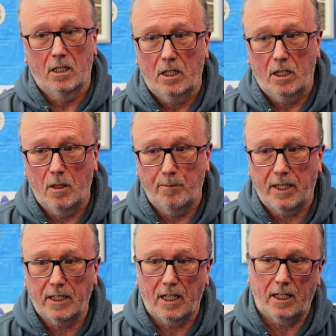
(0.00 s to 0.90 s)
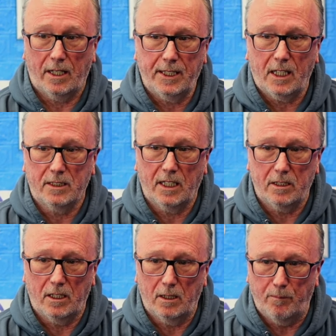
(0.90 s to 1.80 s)
Yeah. And I think I
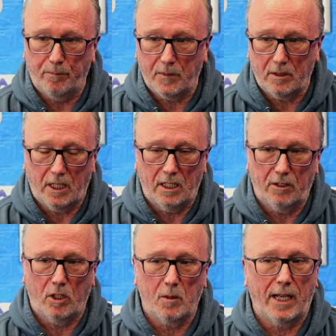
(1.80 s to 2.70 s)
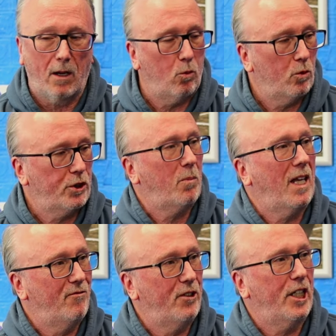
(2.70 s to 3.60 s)
said earlier on about what's the
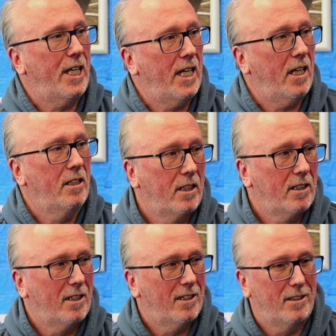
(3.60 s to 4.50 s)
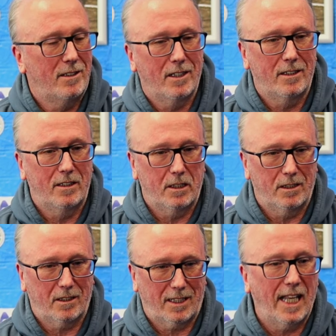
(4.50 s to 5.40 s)
plan for the year, and
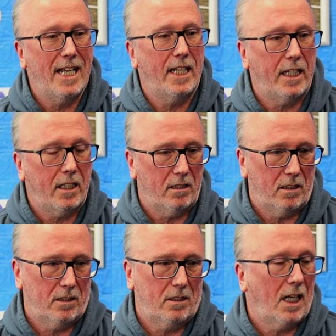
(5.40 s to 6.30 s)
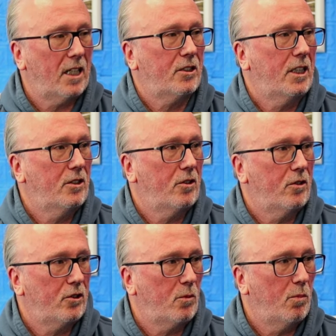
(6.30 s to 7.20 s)
clearly the last season at
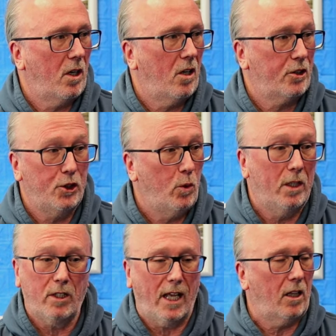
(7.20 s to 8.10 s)
Goodison Park, you will get a